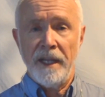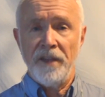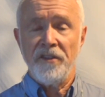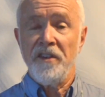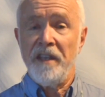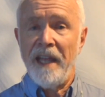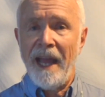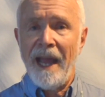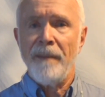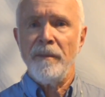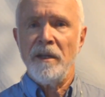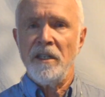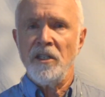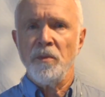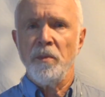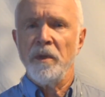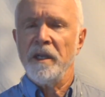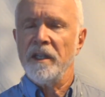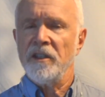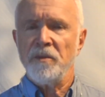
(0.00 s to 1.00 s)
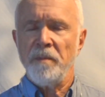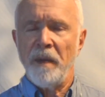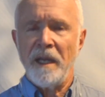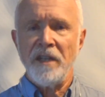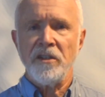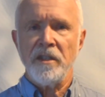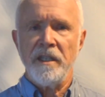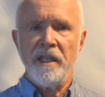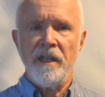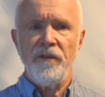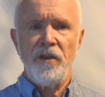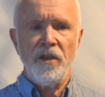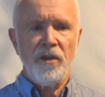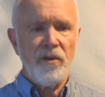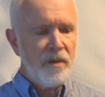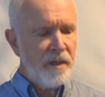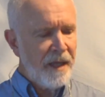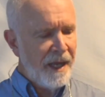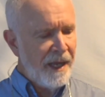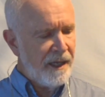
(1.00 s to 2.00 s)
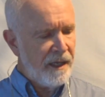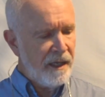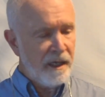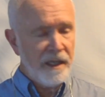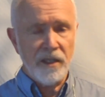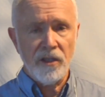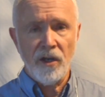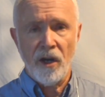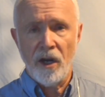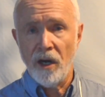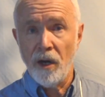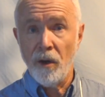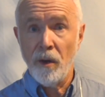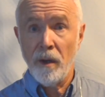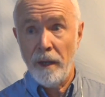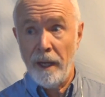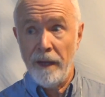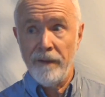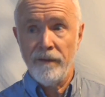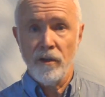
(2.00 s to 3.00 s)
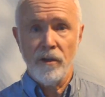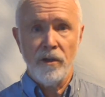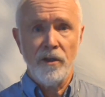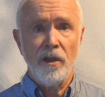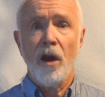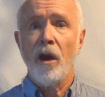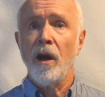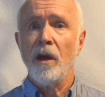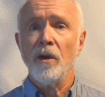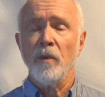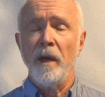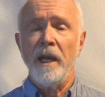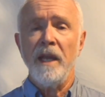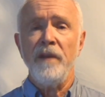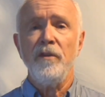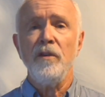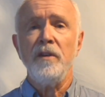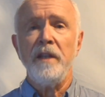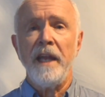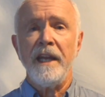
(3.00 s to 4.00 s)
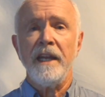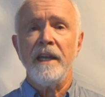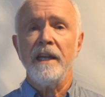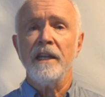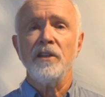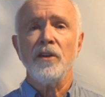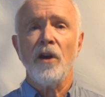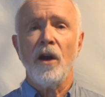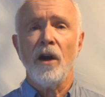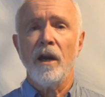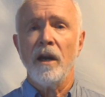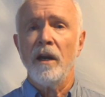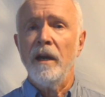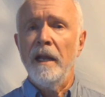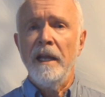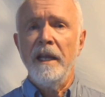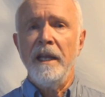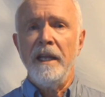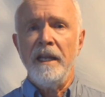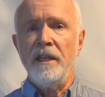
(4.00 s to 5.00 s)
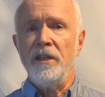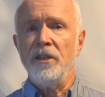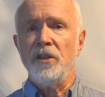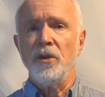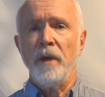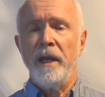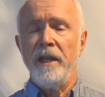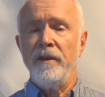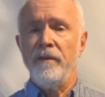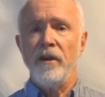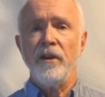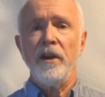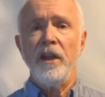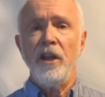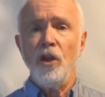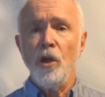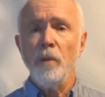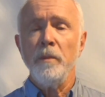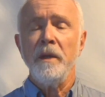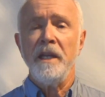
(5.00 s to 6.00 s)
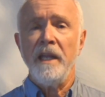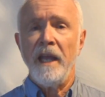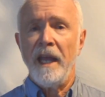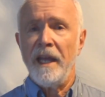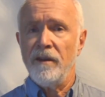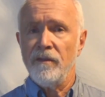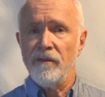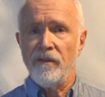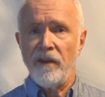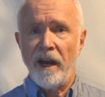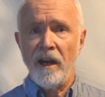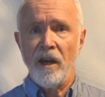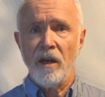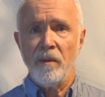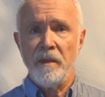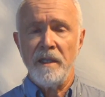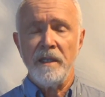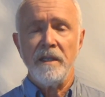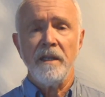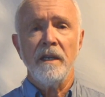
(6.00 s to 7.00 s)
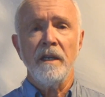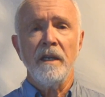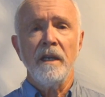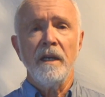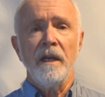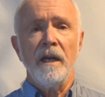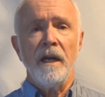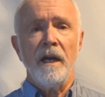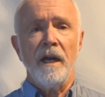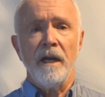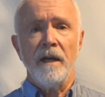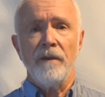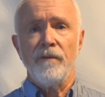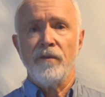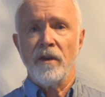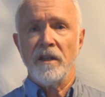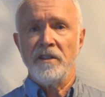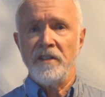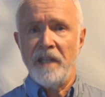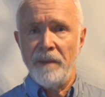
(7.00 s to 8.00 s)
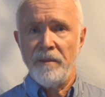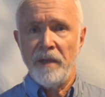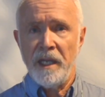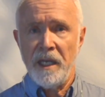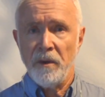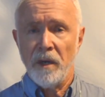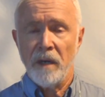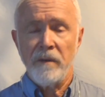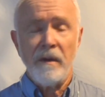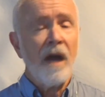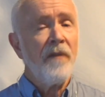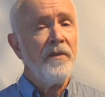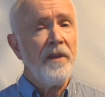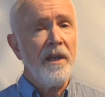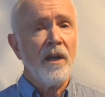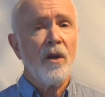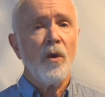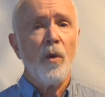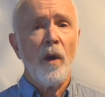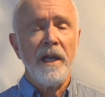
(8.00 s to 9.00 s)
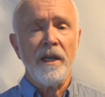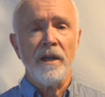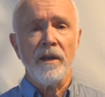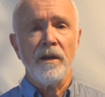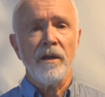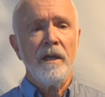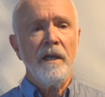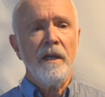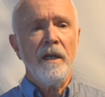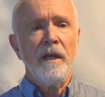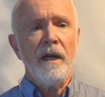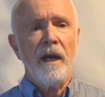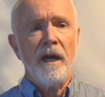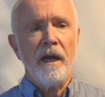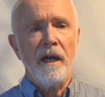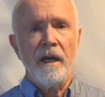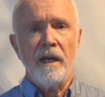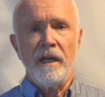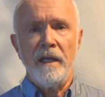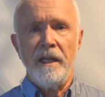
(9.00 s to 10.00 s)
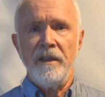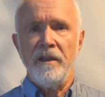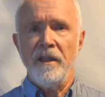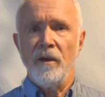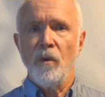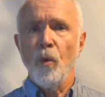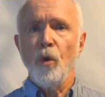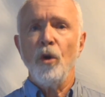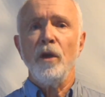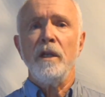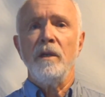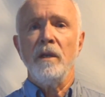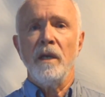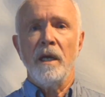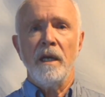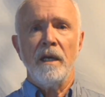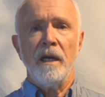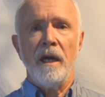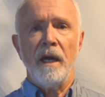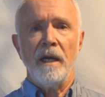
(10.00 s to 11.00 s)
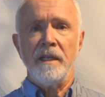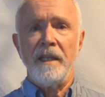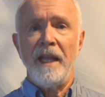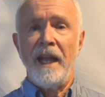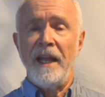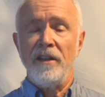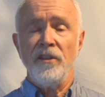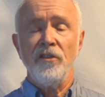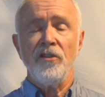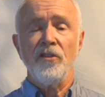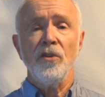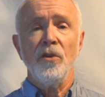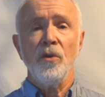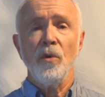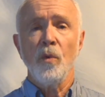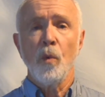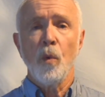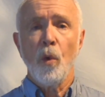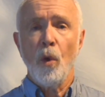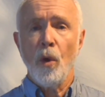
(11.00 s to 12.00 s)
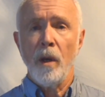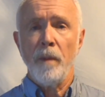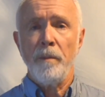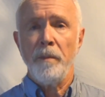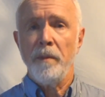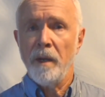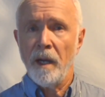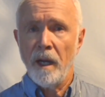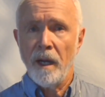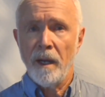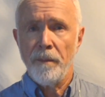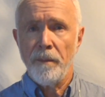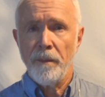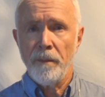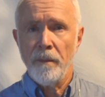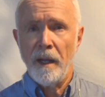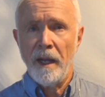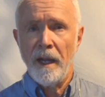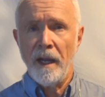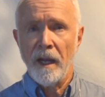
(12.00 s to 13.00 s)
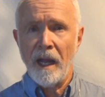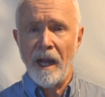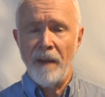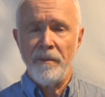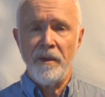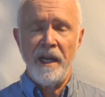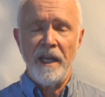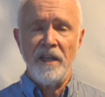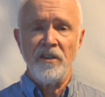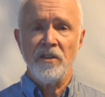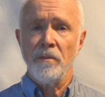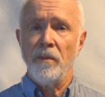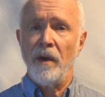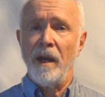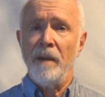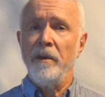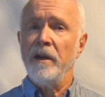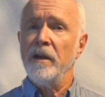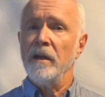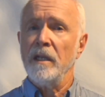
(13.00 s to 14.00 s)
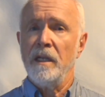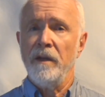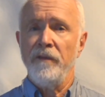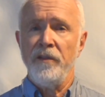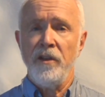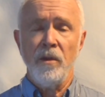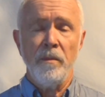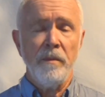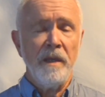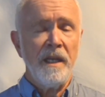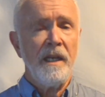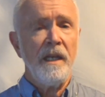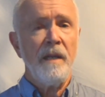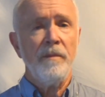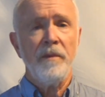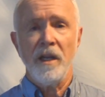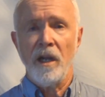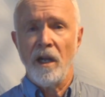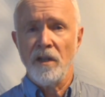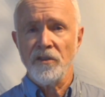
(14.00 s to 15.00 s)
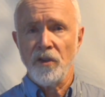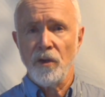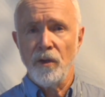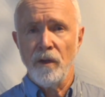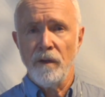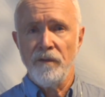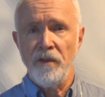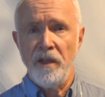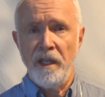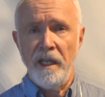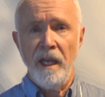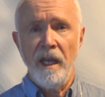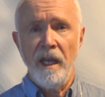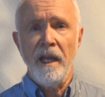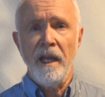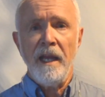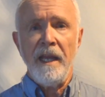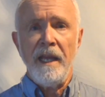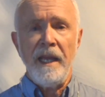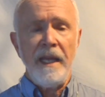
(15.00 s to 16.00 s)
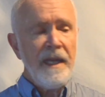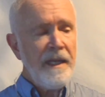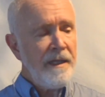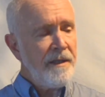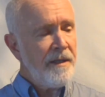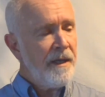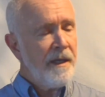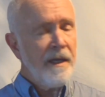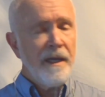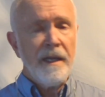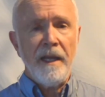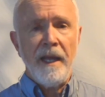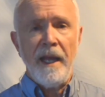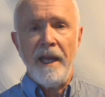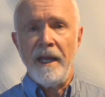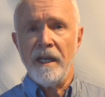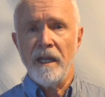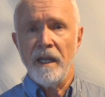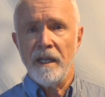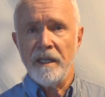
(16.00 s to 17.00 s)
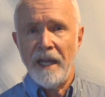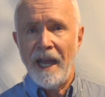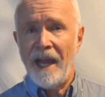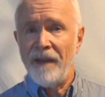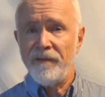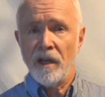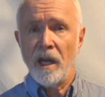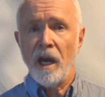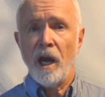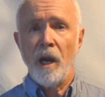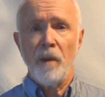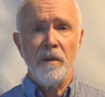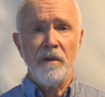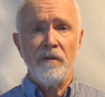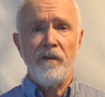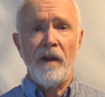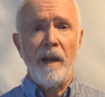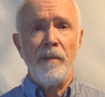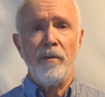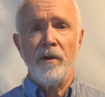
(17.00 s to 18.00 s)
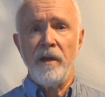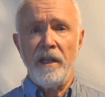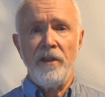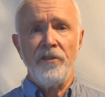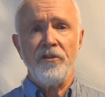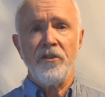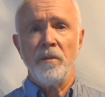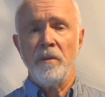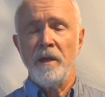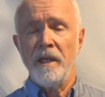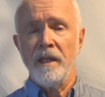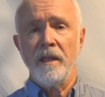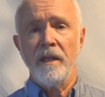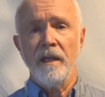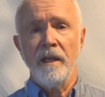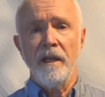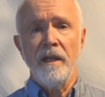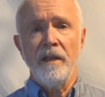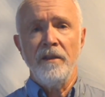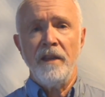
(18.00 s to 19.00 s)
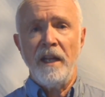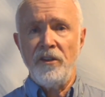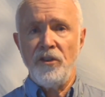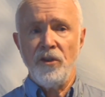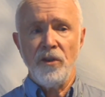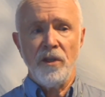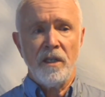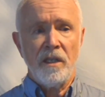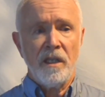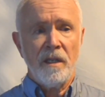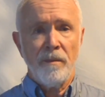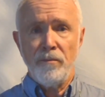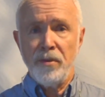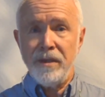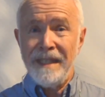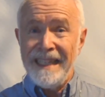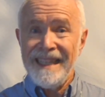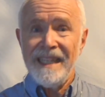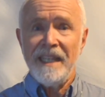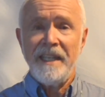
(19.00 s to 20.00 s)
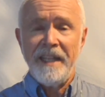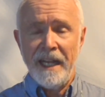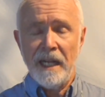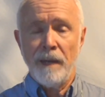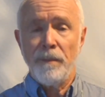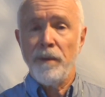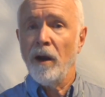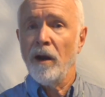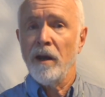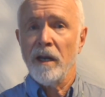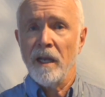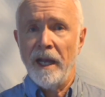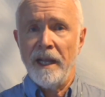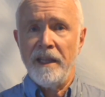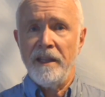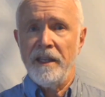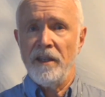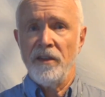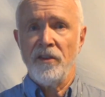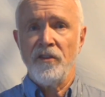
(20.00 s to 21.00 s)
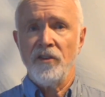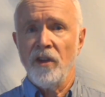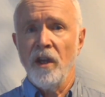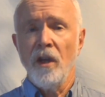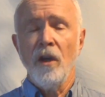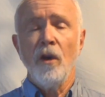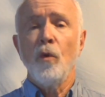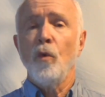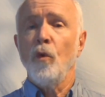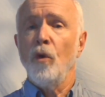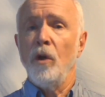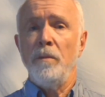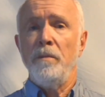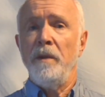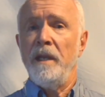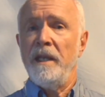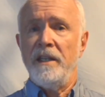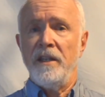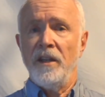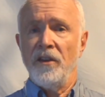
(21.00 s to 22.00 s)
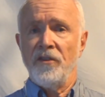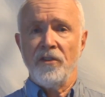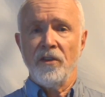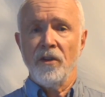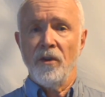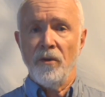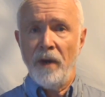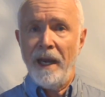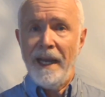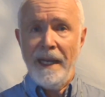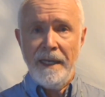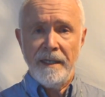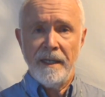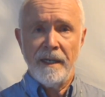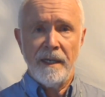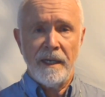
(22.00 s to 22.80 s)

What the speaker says: damage, but especially if you take a guitar, I've learned the hard way, if you take a guitar into a very humid environment, for example, anywhere around the equator, the wood tends to warp, a combination primarily of the humidity, but also of the heat. And to have a carbon fiber instrument that you could completely take apart like this would be just great.